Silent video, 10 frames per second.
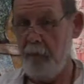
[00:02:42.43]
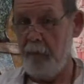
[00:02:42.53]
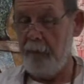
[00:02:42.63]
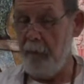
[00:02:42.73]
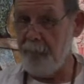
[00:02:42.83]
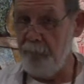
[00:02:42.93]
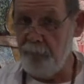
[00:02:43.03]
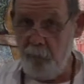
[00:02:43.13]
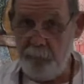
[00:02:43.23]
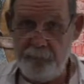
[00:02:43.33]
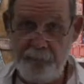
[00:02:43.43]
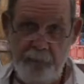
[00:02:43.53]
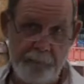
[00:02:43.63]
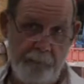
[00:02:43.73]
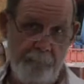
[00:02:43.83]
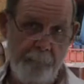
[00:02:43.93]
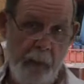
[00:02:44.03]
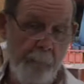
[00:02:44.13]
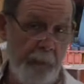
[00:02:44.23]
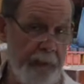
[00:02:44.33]
Now, Neptune's always subtle,
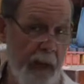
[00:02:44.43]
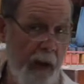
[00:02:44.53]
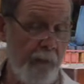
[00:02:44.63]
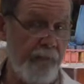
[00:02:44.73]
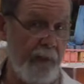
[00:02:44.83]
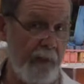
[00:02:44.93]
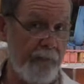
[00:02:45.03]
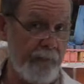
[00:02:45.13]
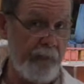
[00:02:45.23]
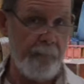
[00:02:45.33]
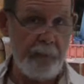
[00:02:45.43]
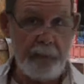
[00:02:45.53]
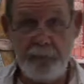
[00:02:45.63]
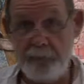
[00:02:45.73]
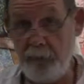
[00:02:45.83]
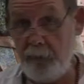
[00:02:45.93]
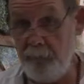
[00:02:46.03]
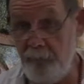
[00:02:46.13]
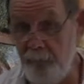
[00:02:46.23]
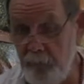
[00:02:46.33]
but now his energy can bring a little
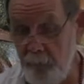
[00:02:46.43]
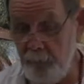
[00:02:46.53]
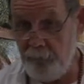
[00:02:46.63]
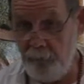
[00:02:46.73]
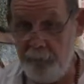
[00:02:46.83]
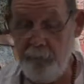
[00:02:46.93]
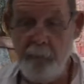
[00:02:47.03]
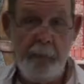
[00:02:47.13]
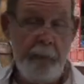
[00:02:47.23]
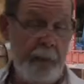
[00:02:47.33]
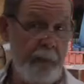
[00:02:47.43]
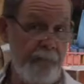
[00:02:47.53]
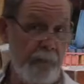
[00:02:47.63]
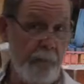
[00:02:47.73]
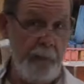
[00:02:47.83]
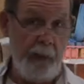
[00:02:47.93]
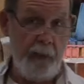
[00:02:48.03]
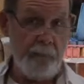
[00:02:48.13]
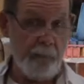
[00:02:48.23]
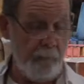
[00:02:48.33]
confusion if you
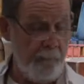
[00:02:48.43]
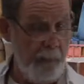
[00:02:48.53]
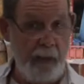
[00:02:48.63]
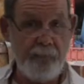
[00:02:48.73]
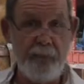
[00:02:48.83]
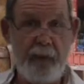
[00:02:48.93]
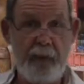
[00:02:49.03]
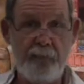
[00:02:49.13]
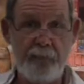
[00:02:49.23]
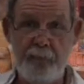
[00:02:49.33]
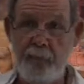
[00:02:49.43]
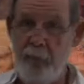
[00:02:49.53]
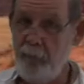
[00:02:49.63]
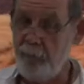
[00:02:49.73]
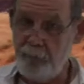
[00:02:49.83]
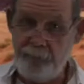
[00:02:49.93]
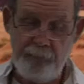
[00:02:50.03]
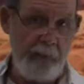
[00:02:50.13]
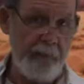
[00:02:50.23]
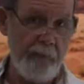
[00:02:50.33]
allow your imagination, your
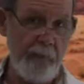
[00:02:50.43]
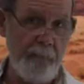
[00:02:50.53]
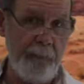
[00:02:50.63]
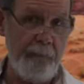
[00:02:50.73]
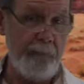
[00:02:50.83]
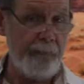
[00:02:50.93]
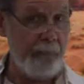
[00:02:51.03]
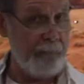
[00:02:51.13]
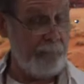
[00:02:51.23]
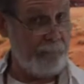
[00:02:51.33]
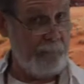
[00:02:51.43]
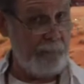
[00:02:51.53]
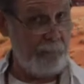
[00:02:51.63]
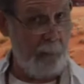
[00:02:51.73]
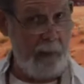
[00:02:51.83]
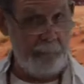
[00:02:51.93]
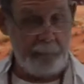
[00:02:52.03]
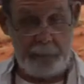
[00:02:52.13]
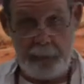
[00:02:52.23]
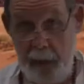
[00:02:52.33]
psychic abilities, and your
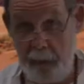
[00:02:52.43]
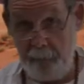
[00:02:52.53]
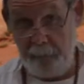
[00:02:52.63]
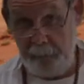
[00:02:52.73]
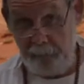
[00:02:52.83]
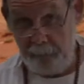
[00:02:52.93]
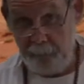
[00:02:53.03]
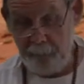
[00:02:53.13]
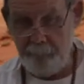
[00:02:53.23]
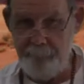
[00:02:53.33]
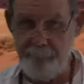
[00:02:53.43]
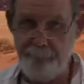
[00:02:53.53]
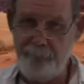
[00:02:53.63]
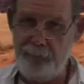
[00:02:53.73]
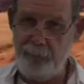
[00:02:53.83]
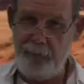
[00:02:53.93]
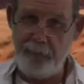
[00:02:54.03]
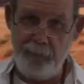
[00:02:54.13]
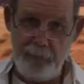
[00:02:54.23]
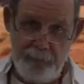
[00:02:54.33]
sensuality get out of hand. You
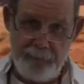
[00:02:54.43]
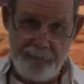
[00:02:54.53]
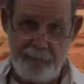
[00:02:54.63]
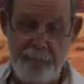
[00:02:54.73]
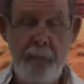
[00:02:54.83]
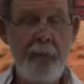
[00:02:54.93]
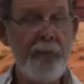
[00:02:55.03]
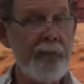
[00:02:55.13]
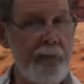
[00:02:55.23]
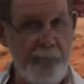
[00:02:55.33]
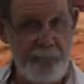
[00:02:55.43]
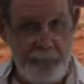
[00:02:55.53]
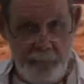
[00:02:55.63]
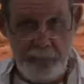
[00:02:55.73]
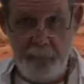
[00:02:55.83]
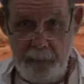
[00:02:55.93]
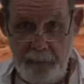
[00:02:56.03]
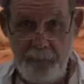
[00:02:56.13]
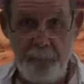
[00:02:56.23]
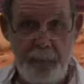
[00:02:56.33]
need to listen to your feelings about
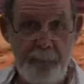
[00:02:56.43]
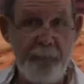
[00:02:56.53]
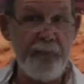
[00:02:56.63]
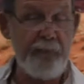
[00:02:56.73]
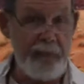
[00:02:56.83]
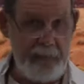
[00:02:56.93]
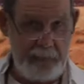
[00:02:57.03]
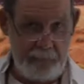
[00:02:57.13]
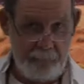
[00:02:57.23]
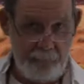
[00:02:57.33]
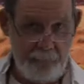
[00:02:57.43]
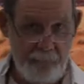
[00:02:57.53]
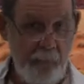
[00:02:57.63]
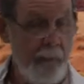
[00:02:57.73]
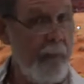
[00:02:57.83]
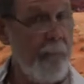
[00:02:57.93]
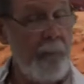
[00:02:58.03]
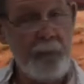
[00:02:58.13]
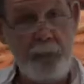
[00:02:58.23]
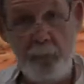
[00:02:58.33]
other people's needs,
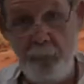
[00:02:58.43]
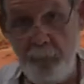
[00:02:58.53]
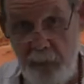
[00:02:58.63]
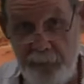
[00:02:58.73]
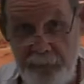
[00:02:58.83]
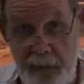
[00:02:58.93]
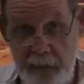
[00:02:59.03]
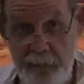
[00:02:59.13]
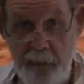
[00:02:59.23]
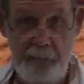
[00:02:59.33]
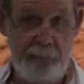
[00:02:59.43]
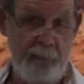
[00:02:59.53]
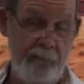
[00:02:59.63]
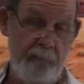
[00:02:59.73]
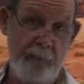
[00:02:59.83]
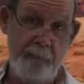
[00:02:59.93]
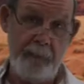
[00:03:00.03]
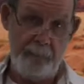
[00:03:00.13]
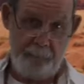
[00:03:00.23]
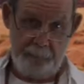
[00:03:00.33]
but you must not allow yourself to be
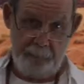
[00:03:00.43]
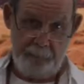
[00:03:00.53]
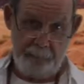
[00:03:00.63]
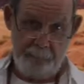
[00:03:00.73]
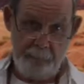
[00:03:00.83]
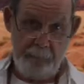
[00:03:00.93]
manipulated.